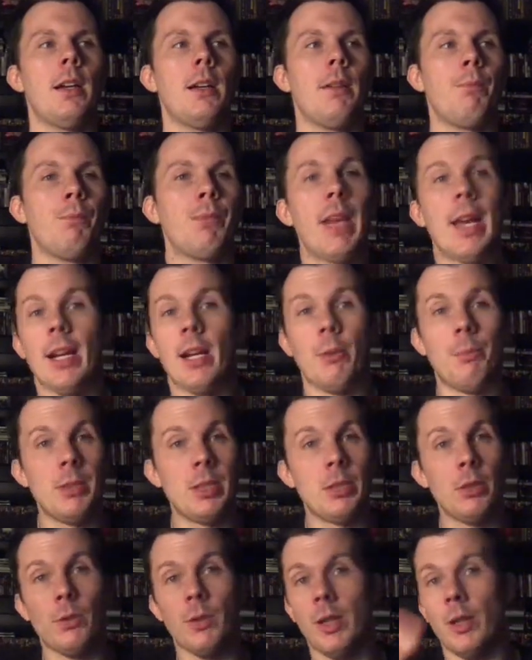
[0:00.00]
Then I'll be
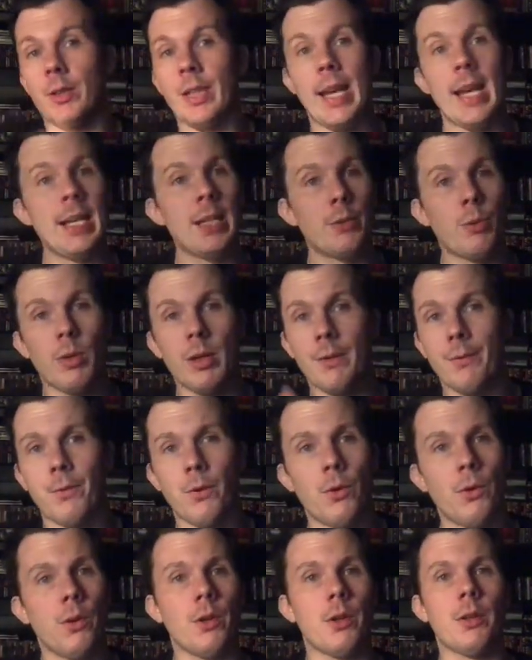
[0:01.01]
doing all the
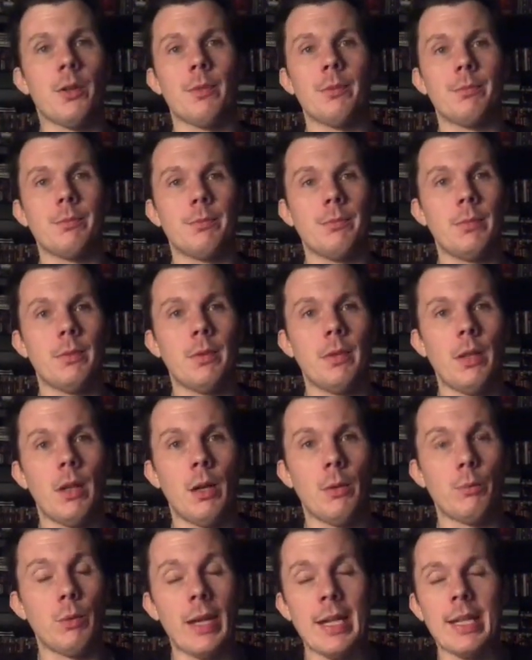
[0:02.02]
A24 uh,
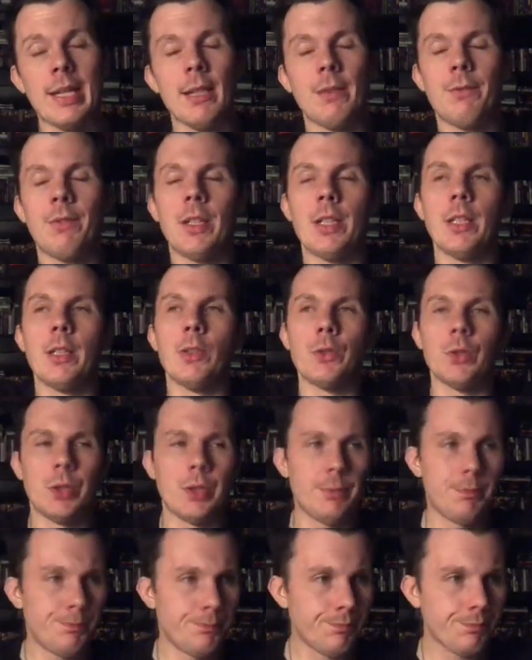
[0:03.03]
ranking videos.
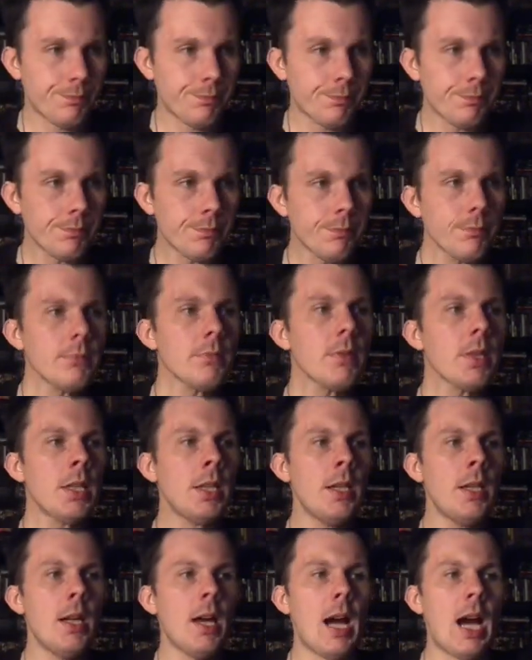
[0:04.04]

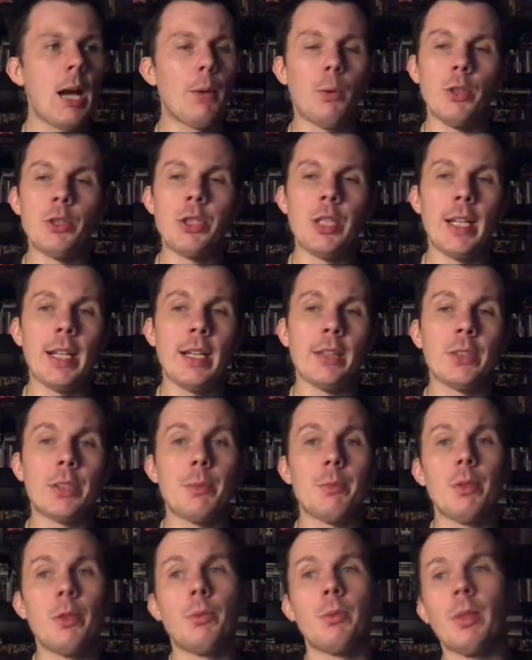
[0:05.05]
I will check out
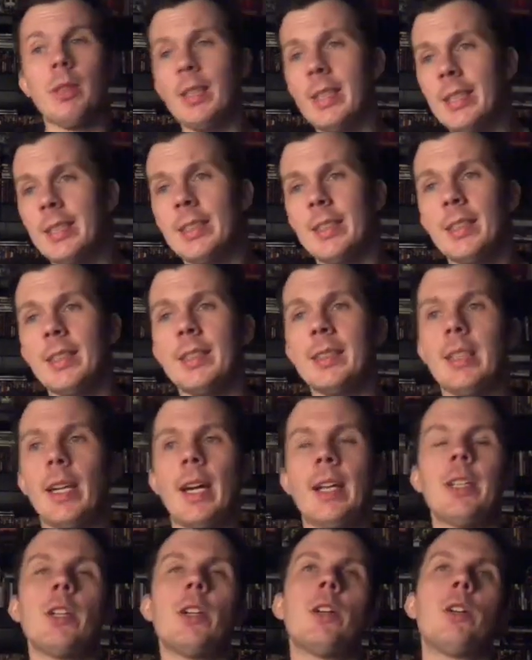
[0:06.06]
some new releases.
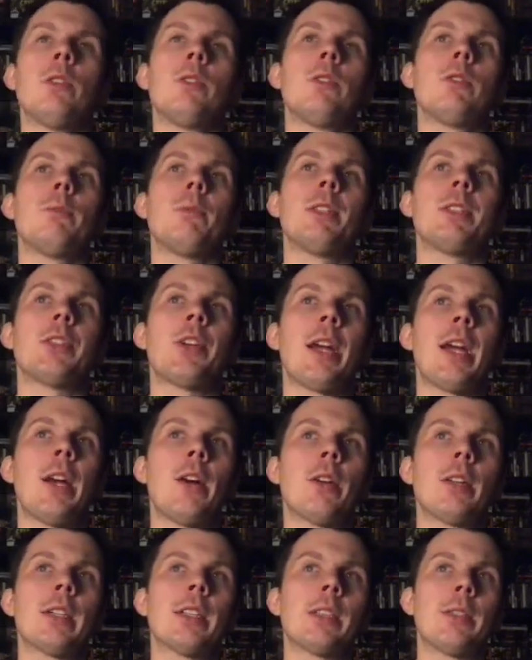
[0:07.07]
I know Mr.
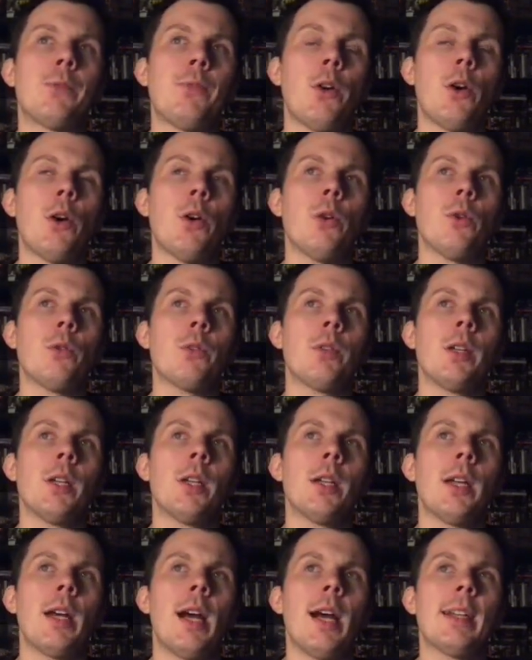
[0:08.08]
Harrigan's Phone,
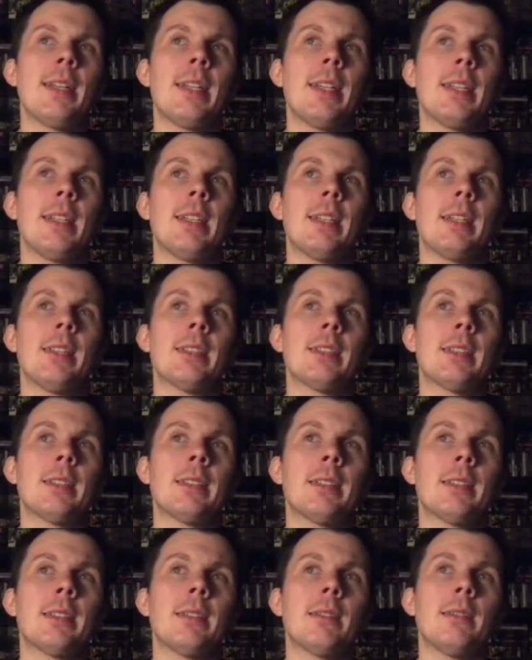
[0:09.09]
I think,
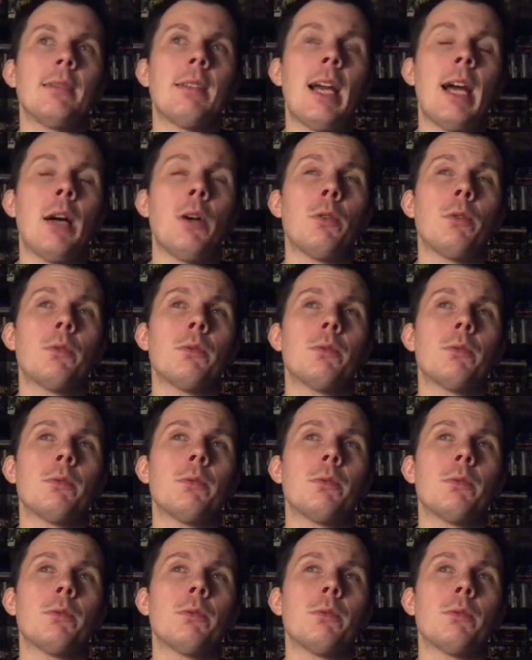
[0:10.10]
is out